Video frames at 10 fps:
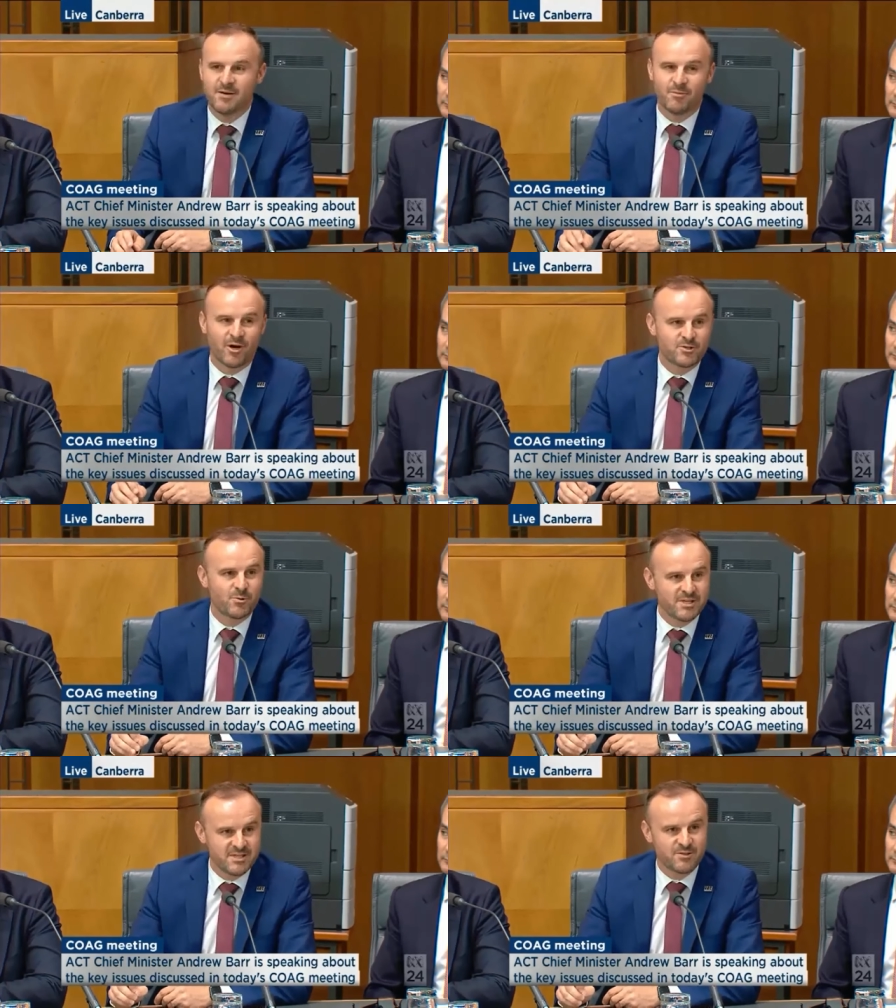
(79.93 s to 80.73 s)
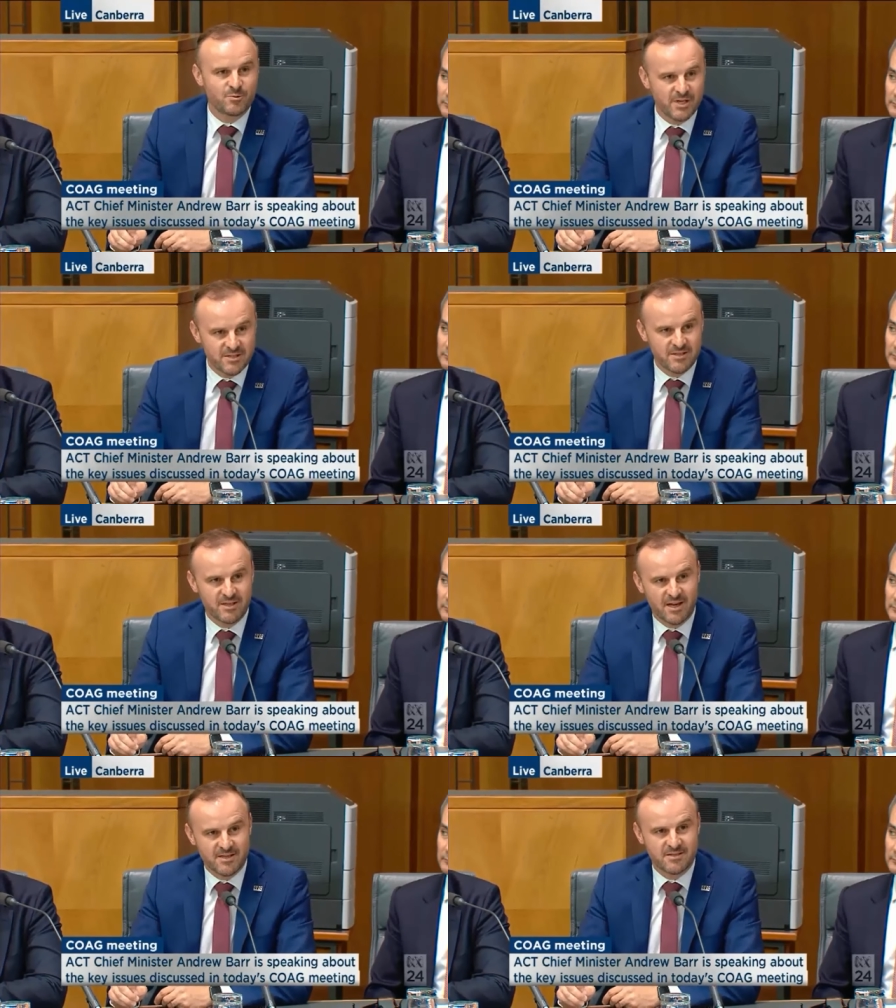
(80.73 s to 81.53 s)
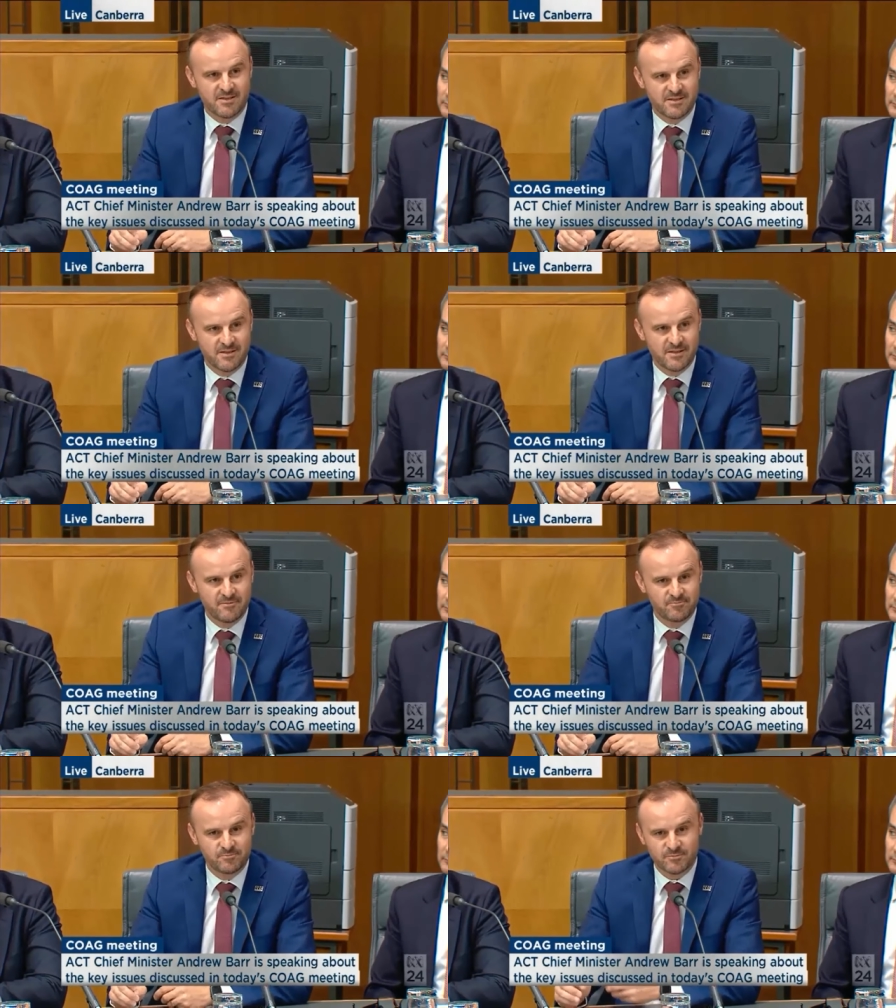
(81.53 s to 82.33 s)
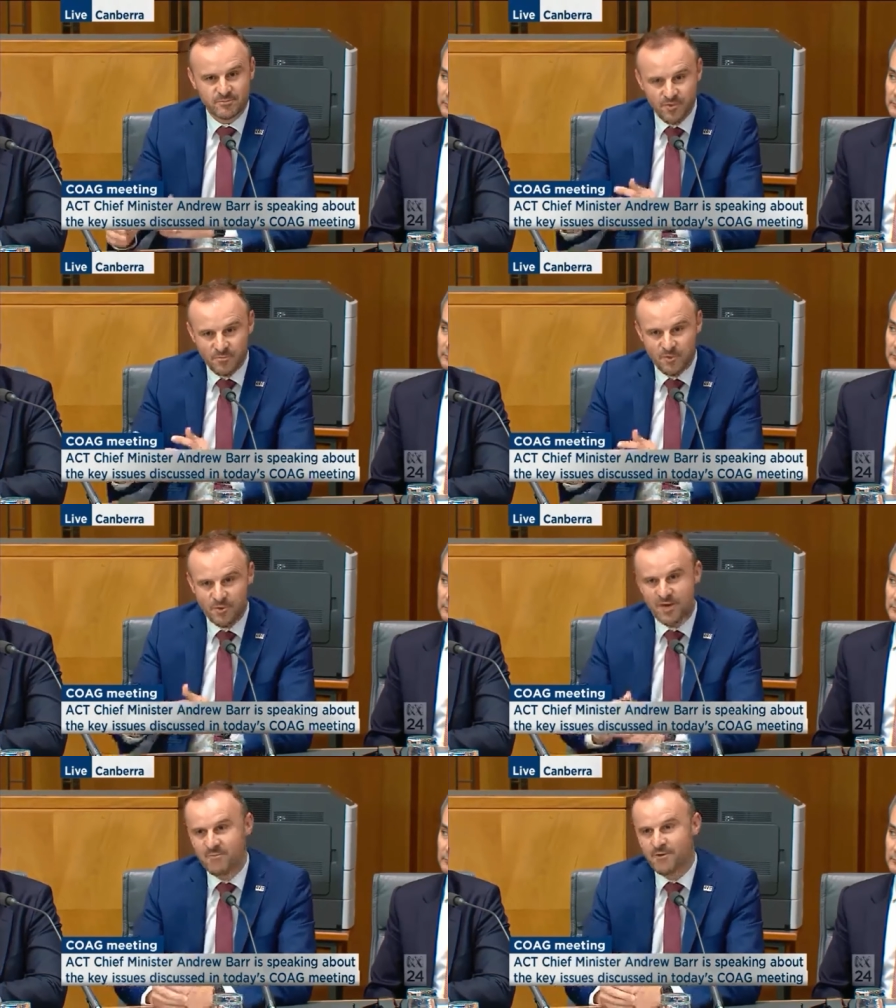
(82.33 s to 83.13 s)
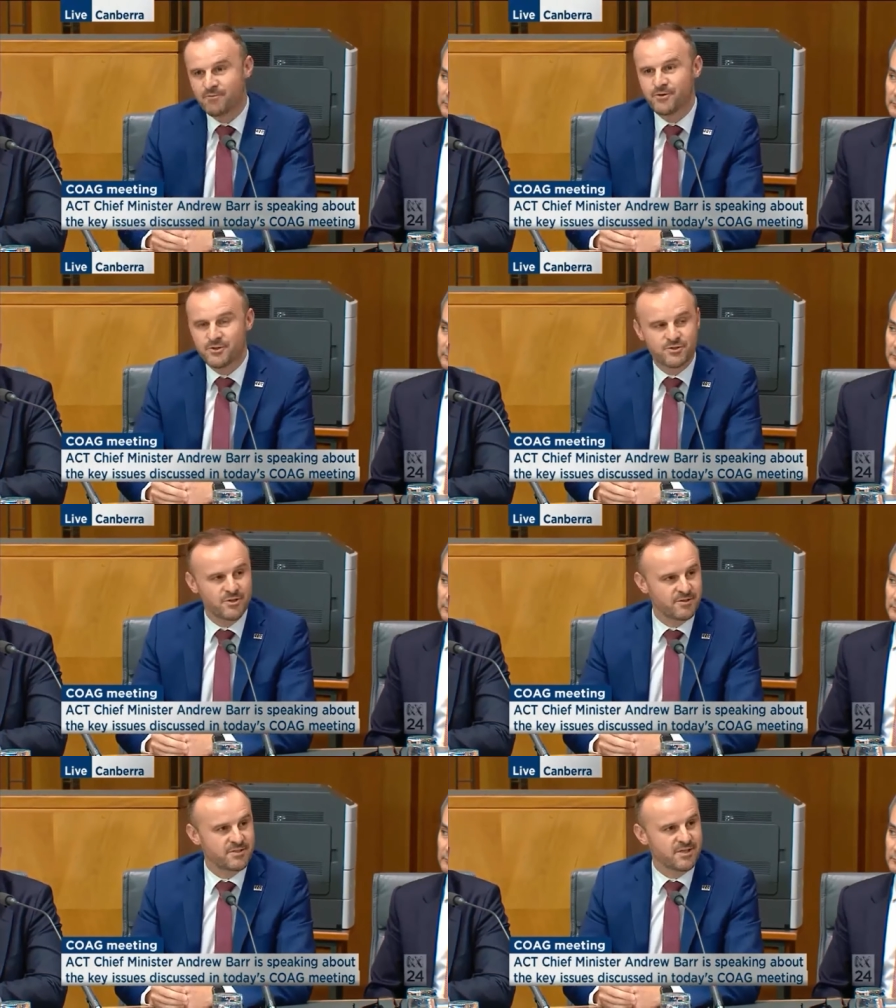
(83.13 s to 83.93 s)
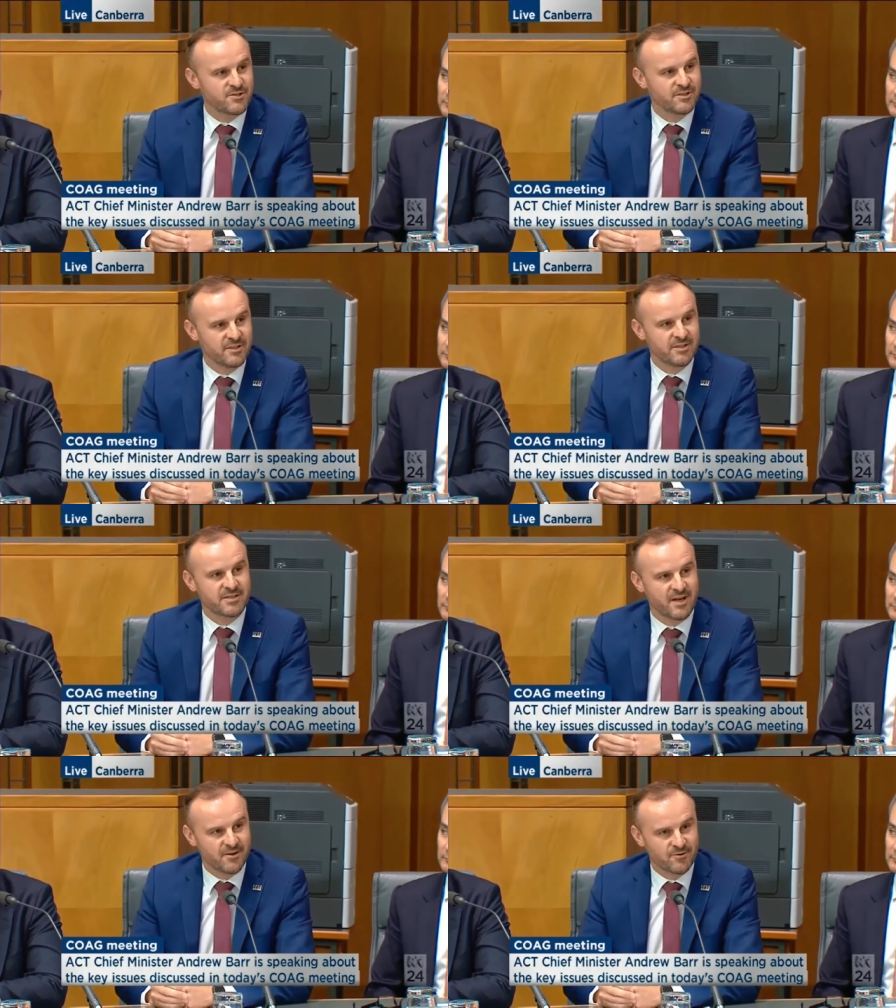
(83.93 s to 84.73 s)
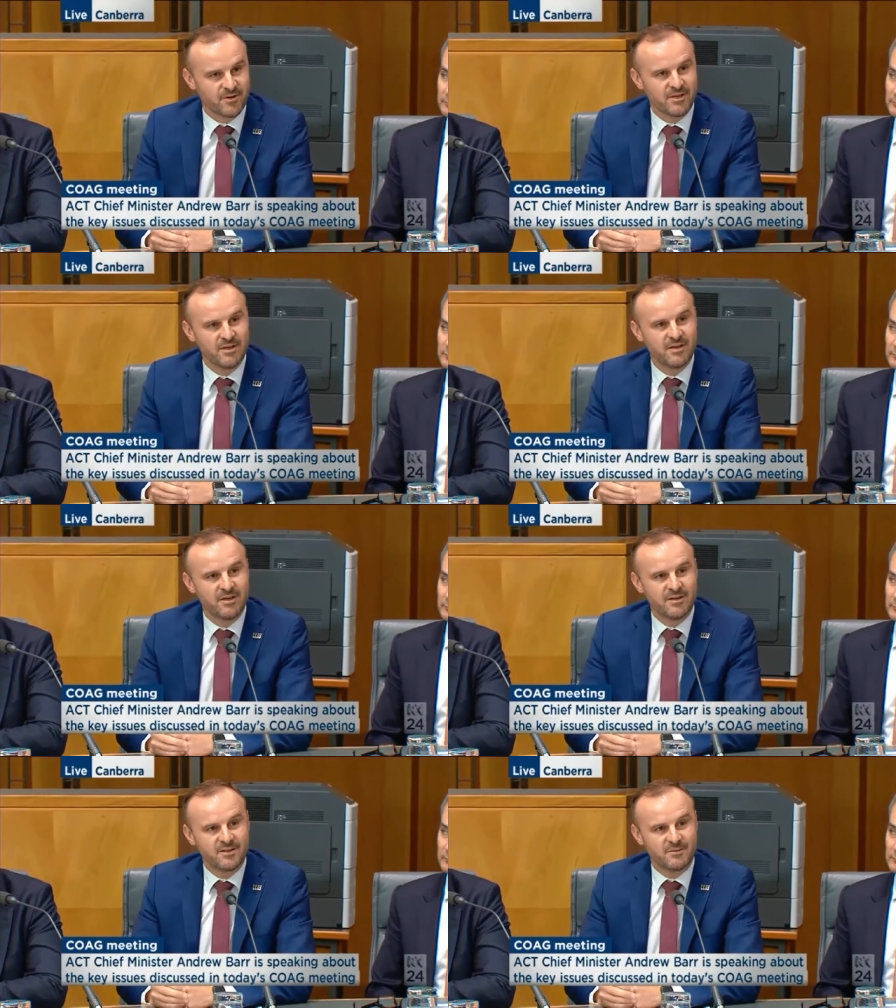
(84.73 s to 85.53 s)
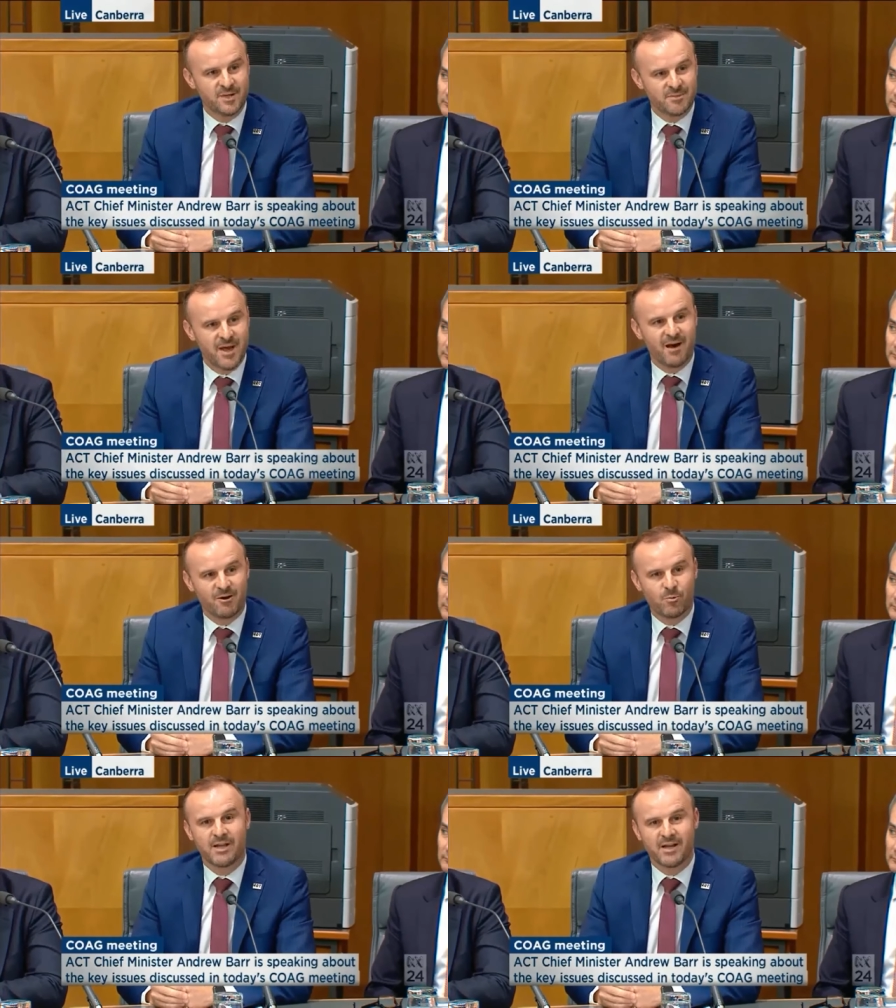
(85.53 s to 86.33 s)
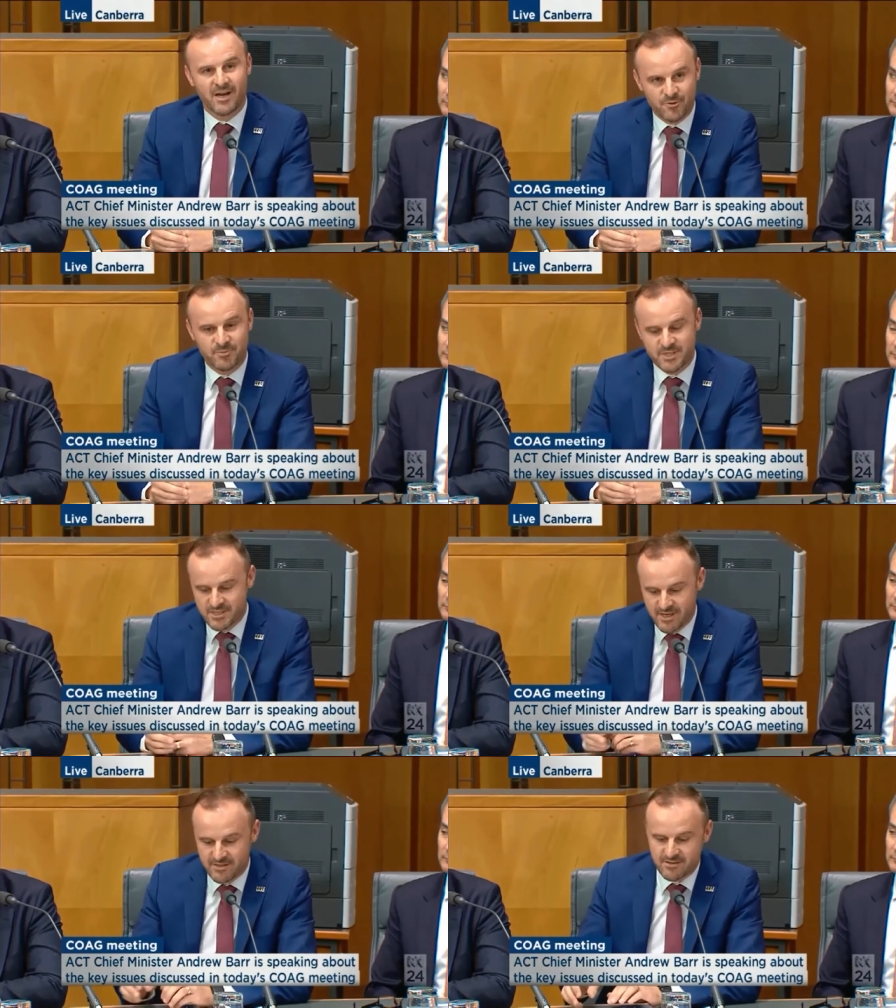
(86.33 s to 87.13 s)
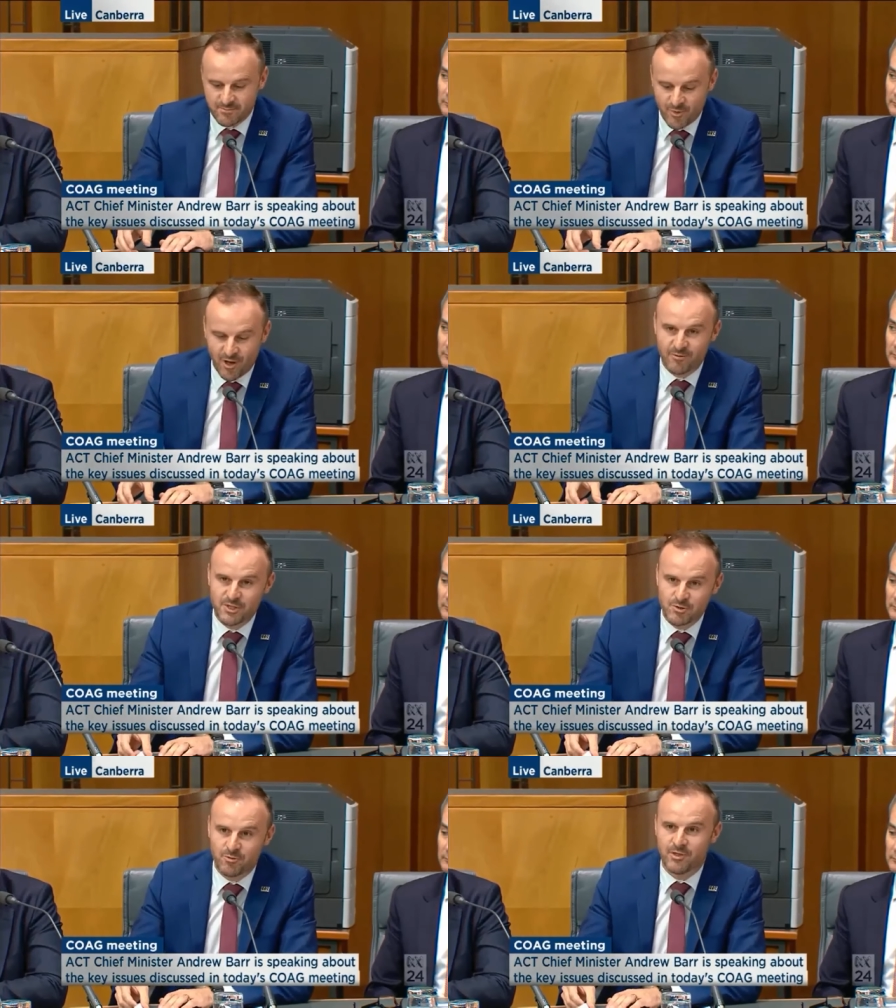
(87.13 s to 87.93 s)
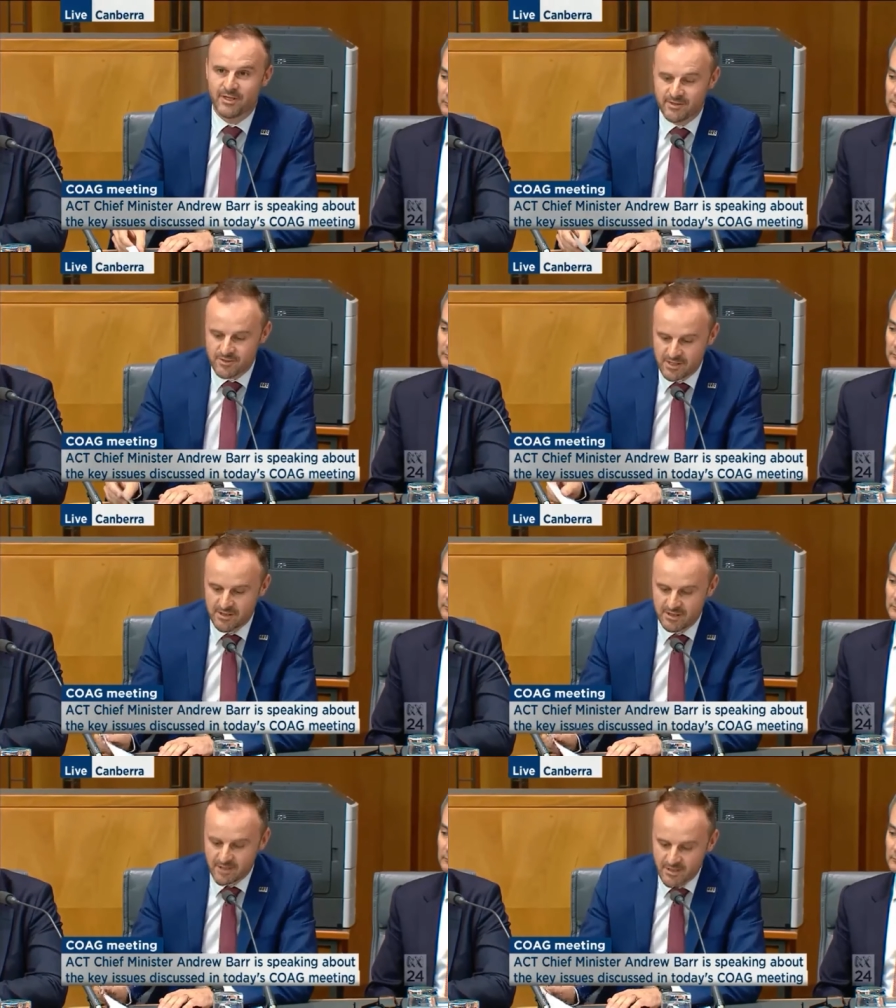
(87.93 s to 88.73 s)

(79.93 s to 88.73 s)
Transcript: and by 2020, the ACT will become the first jurisdiction in this country to be powered 100% by renewable energy.